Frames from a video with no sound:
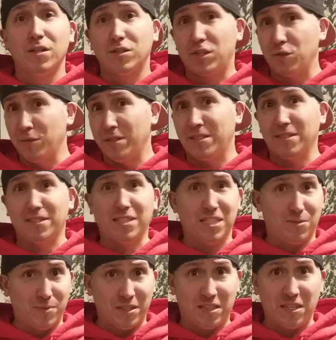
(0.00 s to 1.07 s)
2 instances
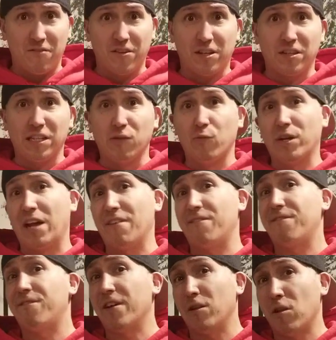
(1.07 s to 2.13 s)
specifically when I
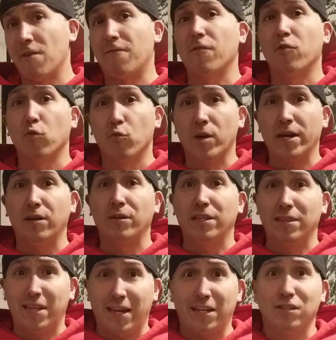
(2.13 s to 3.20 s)
fell off of a rail
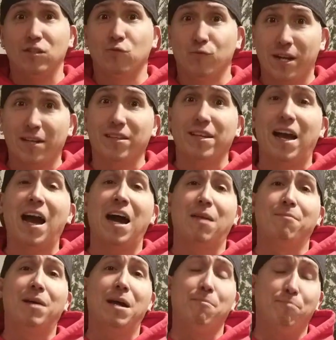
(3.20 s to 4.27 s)
and landed directly
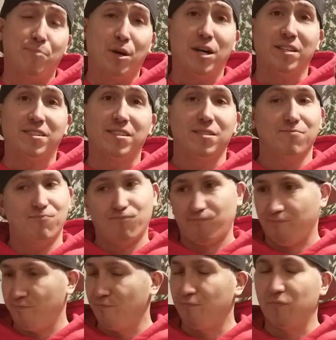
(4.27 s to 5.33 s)
on my butt.
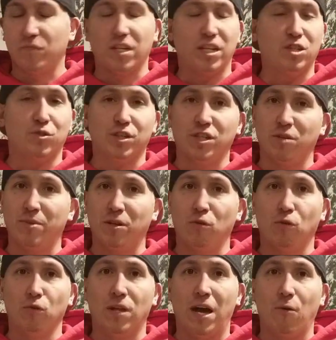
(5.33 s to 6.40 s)
The injury could have been a
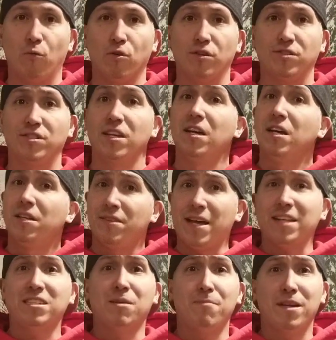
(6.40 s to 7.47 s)
whole lot worse.
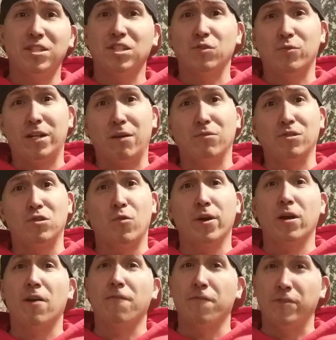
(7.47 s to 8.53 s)
Not to mention when I was going
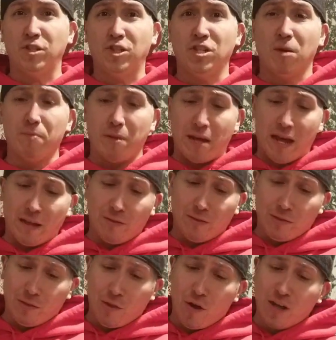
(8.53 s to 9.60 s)
off of a jump and I
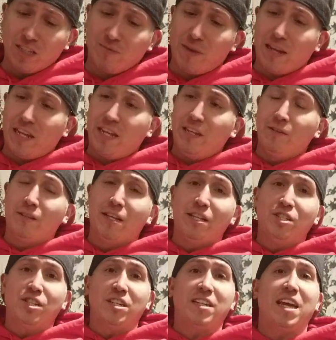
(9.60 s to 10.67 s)
lost my heel
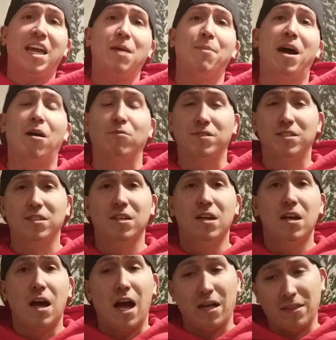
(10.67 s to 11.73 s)
edge and came out,
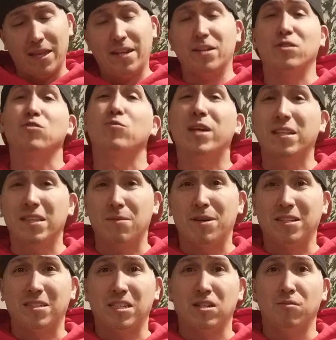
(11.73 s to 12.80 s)
I landed directly on my
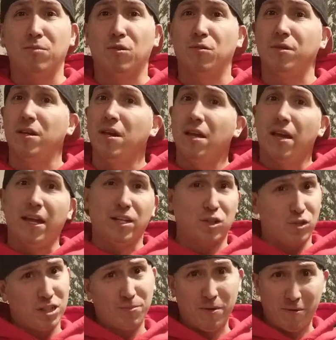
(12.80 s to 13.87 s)
tailbone, and
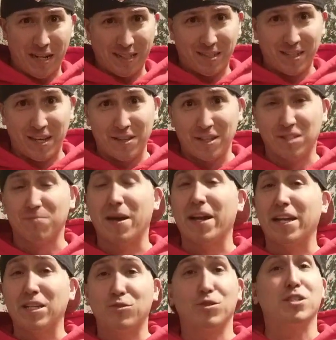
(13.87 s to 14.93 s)
trust me when I say this, my
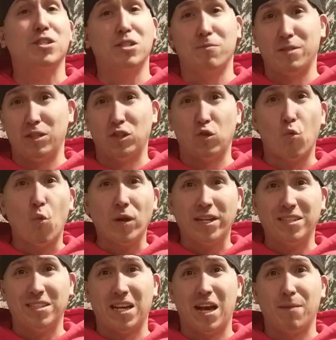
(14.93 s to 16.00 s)
injury could have been 20
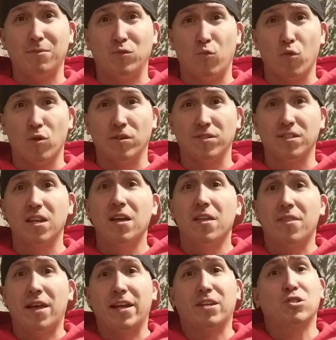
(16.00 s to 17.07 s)
times worse.
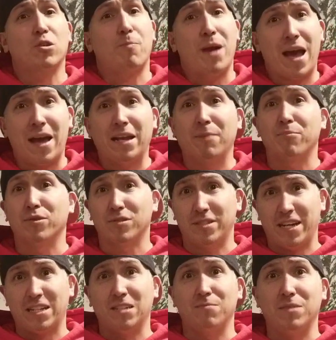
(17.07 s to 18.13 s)
That extra padding
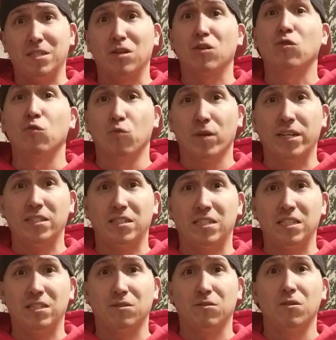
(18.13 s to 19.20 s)
protected me a great
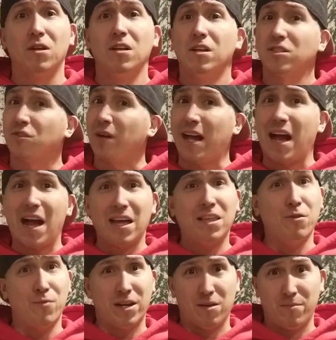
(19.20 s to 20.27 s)
deal. So I
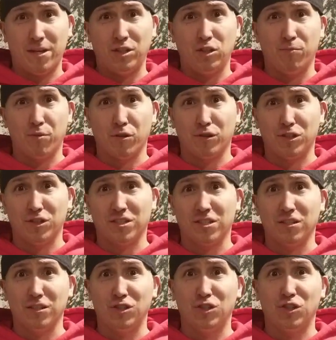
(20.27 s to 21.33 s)
highly recommend you purchase
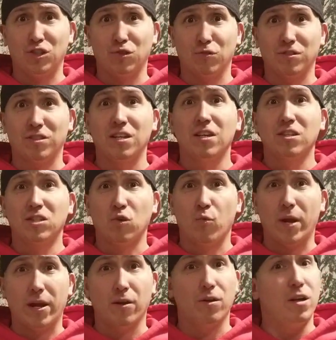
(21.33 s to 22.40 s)
collision shorts to
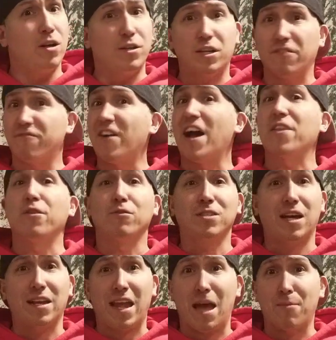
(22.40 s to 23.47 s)
wear. You can find those
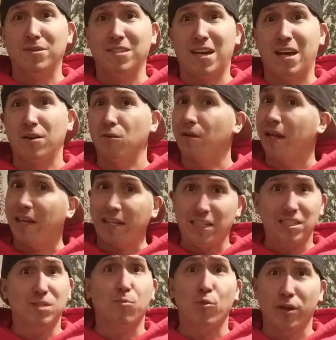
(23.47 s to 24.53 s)
on Amazon or any
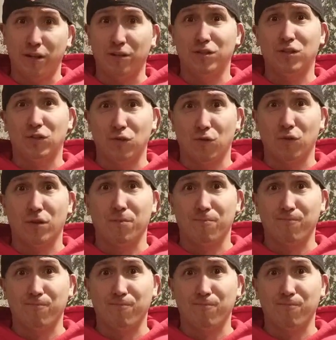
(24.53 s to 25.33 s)
sporting goods store.